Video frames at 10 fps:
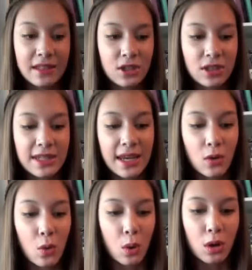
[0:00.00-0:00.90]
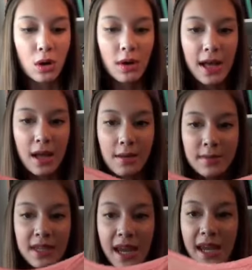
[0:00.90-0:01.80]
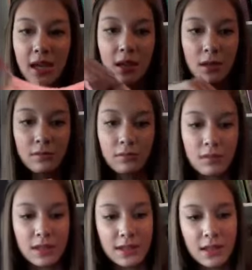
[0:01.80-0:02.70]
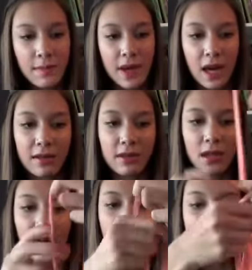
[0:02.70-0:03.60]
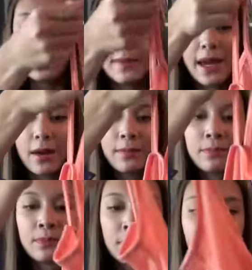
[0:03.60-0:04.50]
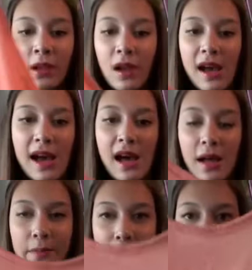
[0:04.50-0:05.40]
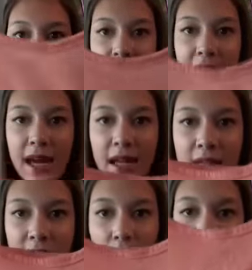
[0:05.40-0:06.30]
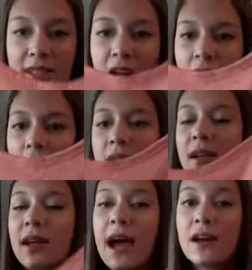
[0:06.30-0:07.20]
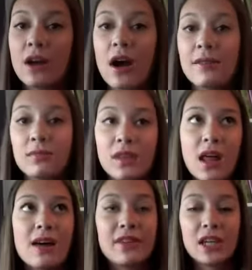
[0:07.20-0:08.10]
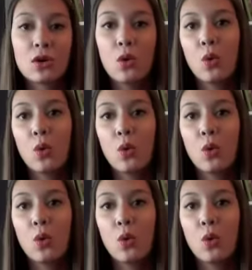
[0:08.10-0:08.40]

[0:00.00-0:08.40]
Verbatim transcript: This is just a coral um, tank. Is this the back of it? Yeah, that's the back. Um, and, well, it's not, I don't know, I'm loving